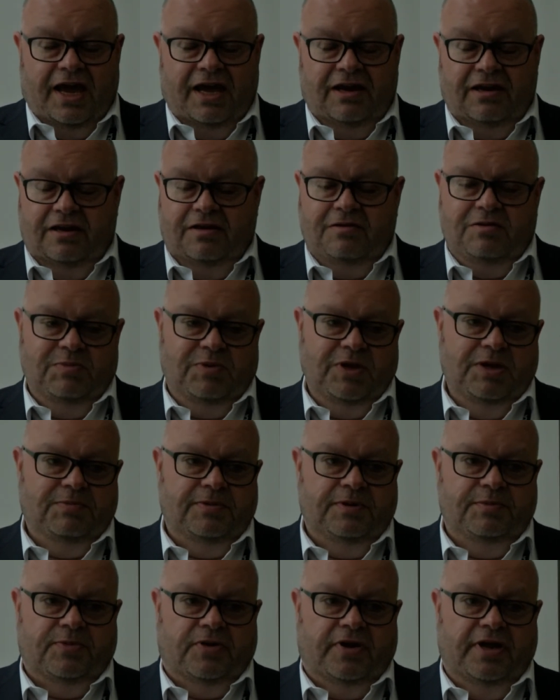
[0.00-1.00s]
And I know that
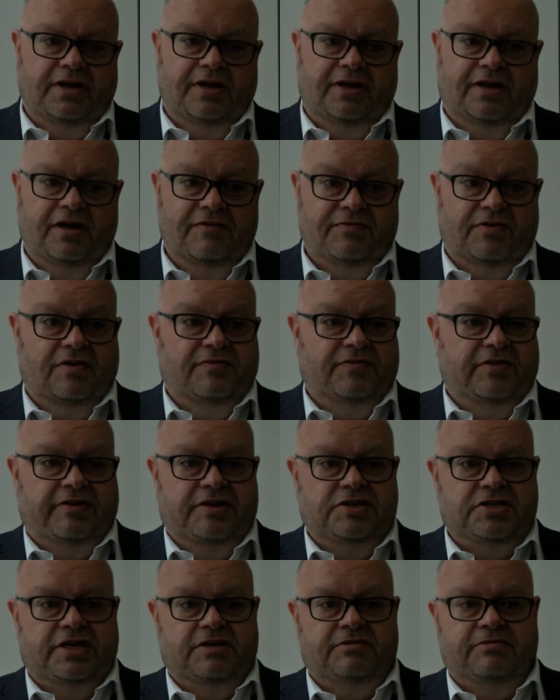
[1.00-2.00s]
people in Brighton and Hove are
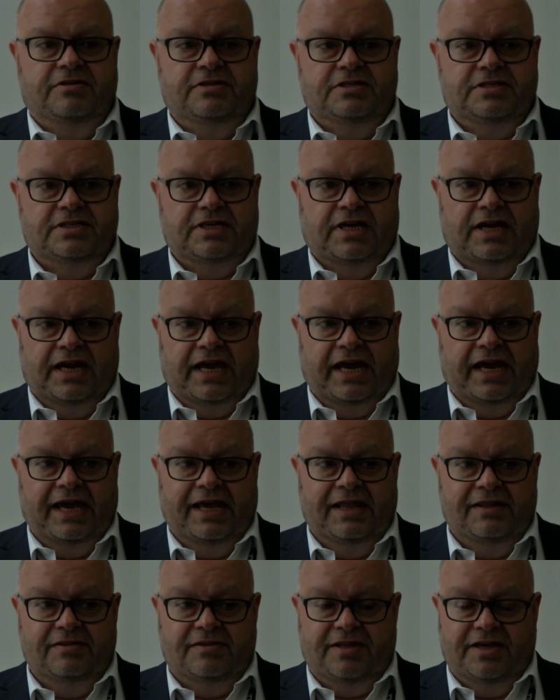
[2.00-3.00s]
very generous uh,
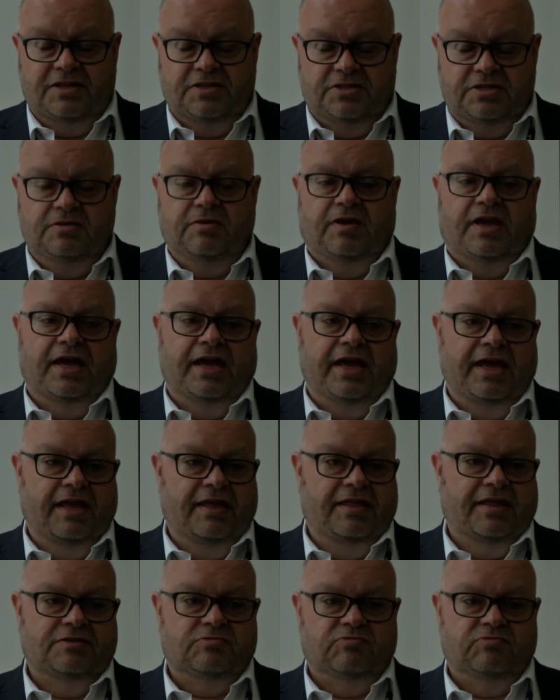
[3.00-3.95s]
and they do care.